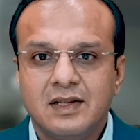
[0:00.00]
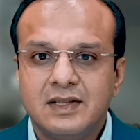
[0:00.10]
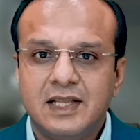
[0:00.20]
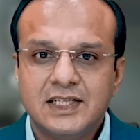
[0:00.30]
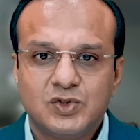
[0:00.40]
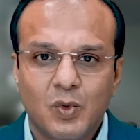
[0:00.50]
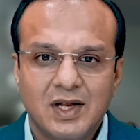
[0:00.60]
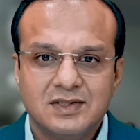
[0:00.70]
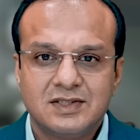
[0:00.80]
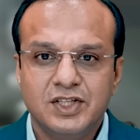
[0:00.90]
This
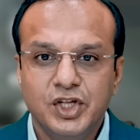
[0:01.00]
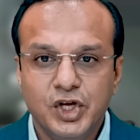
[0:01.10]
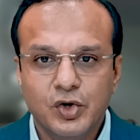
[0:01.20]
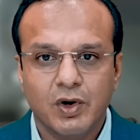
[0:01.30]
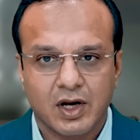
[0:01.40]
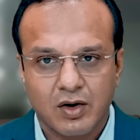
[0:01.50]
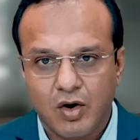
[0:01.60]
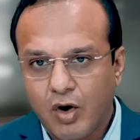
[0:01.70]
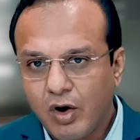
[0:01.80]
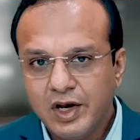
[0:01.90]
one's newer,
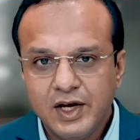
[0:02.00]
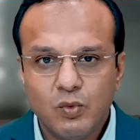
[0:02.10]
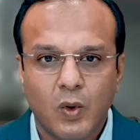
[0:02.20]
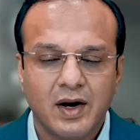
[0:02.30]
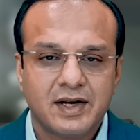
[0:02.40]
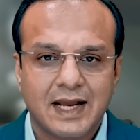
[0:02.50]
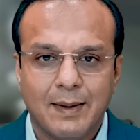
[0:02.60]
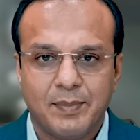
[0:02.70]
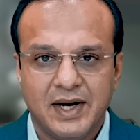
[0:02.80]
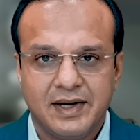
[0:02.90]
all-in-one
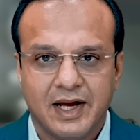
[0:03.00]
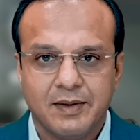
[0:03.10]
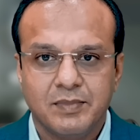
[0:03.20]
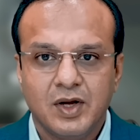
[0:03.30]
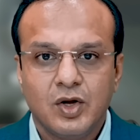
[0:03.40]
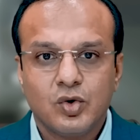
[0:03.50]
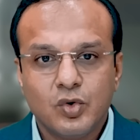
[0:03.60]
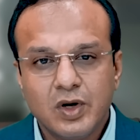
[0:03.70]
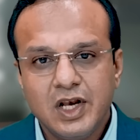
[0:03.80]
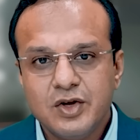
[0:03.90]
campaign type. Google